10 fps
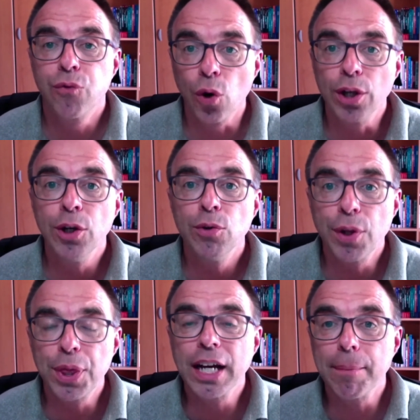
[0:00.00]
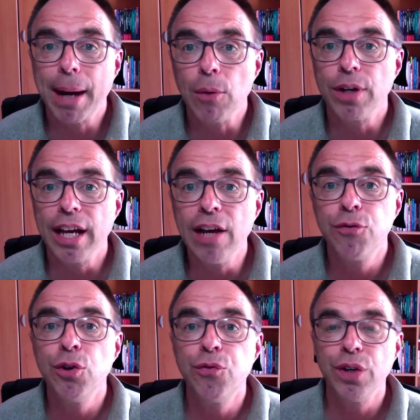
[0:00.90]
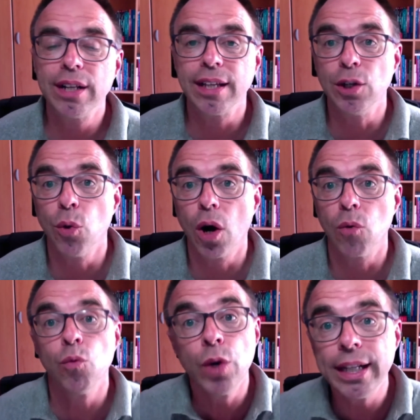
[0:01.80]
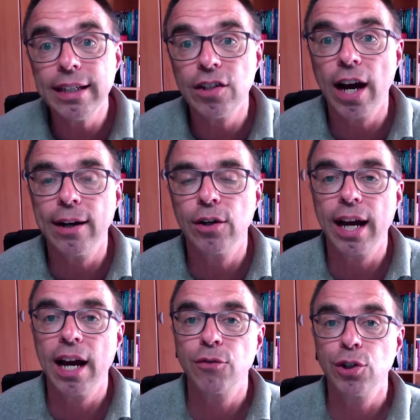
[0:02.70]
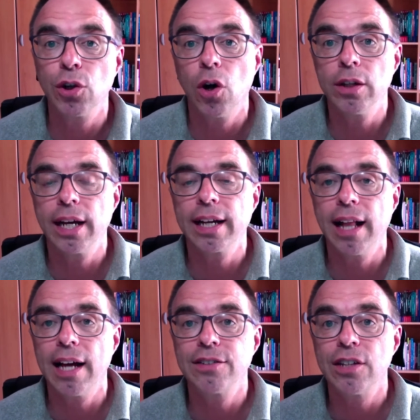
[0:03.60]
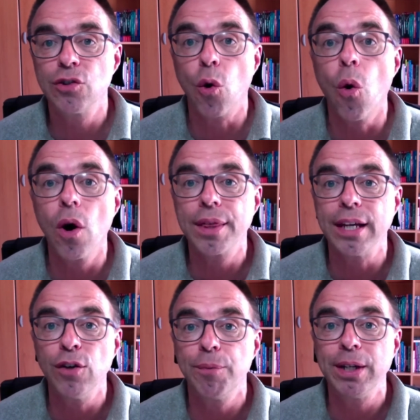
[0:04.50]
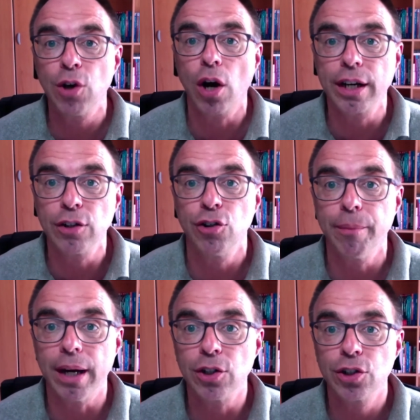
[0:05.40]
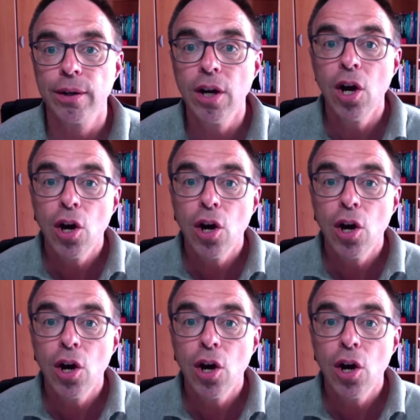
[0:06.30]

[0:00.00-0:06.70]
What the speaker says: for you to think about if you feel that you are really tired after your online classes or that you've been talking too much.